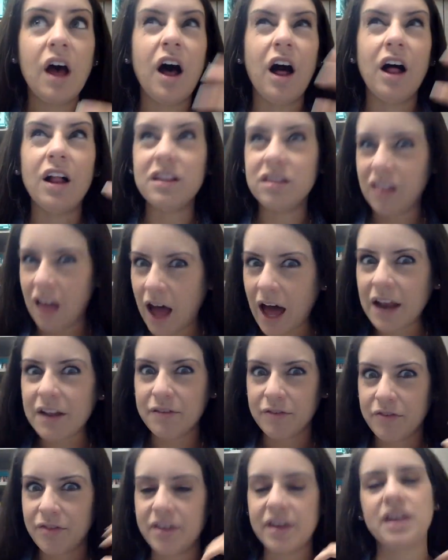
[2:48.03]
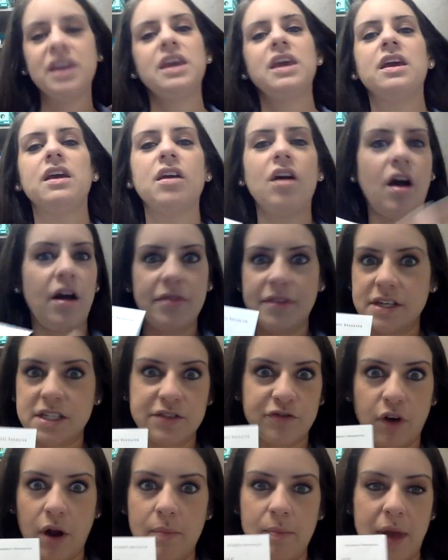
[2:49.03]
a lot of thinking on this
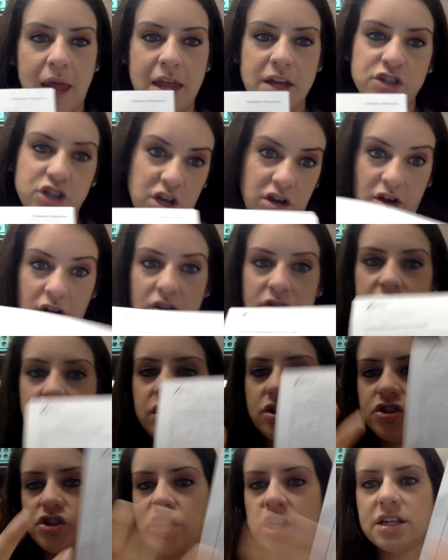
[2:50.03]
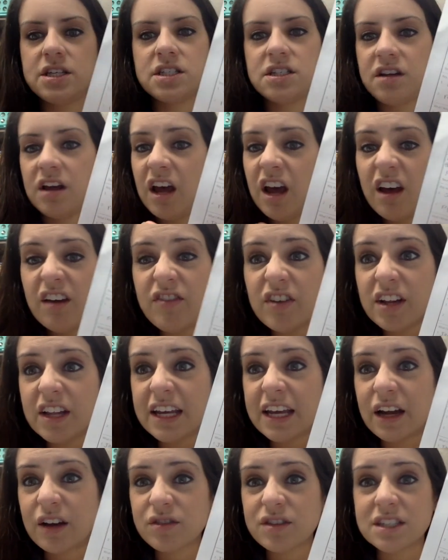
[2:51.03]
front page at all. You're just
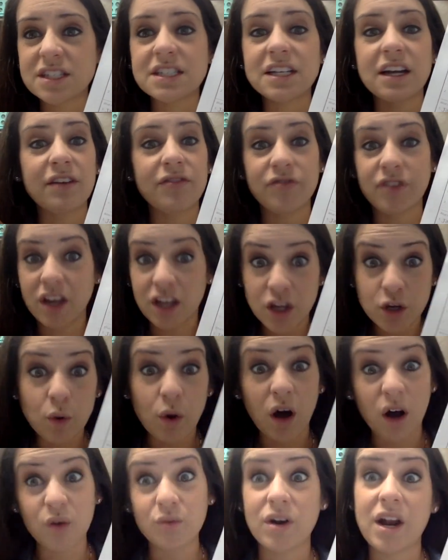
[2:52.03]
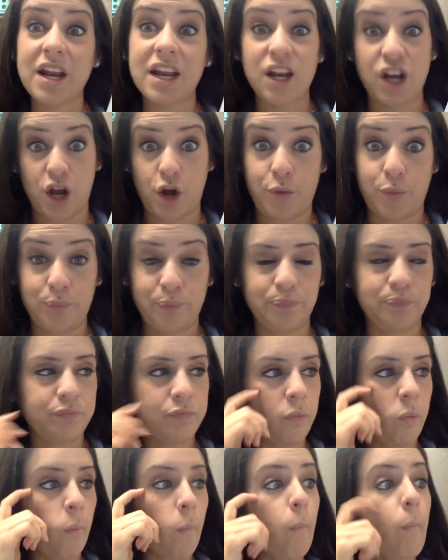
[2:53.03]
filling out the stuff that you already know.
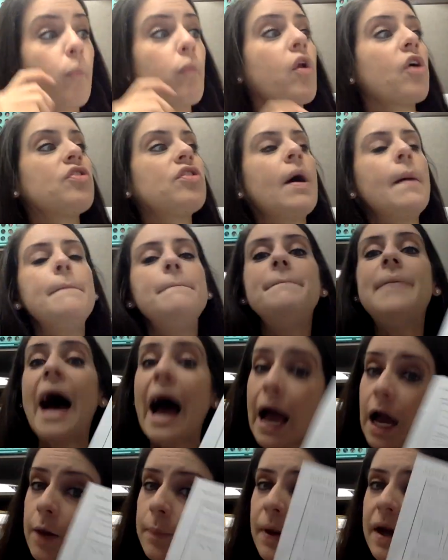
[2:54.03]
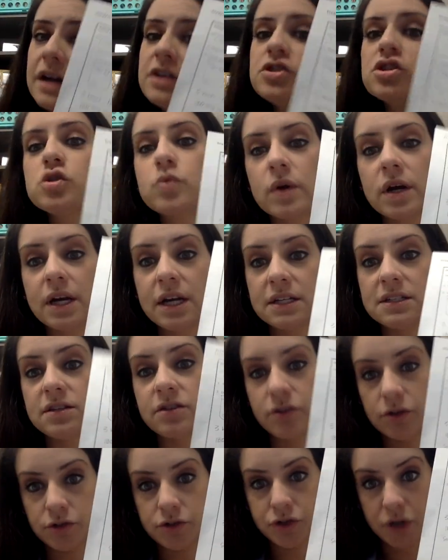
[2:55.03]
The back page is where it gets a
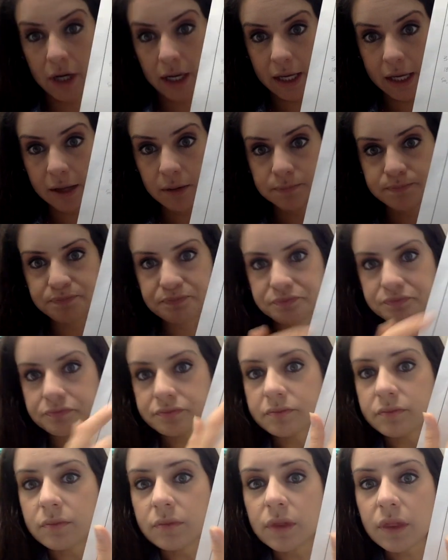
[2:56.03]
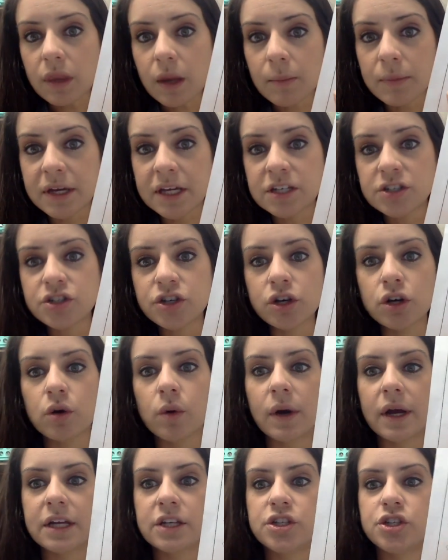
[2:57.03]
little tricky because you're
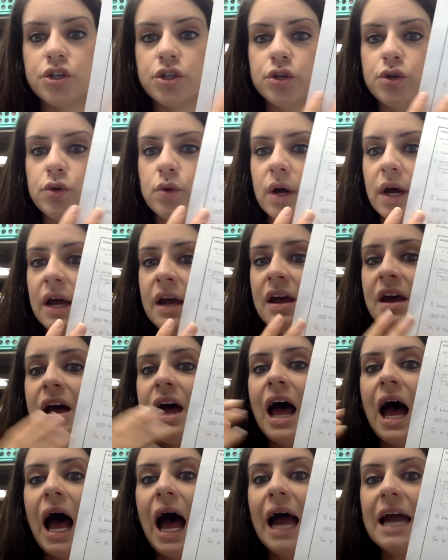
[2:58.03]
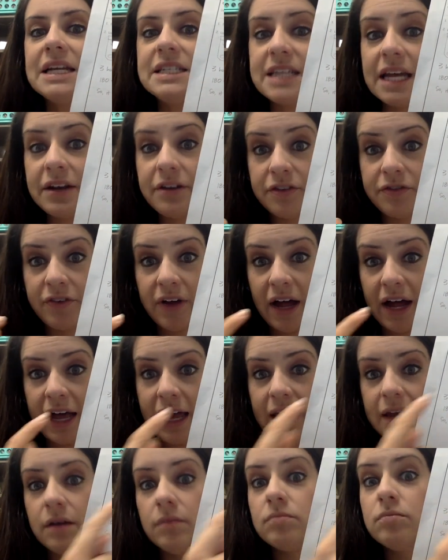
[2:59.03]
going to
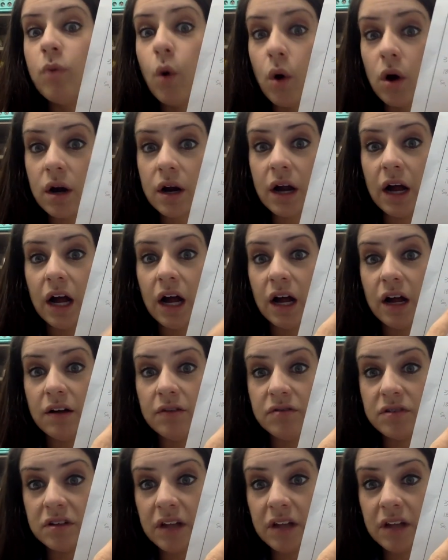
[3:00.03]
identify more of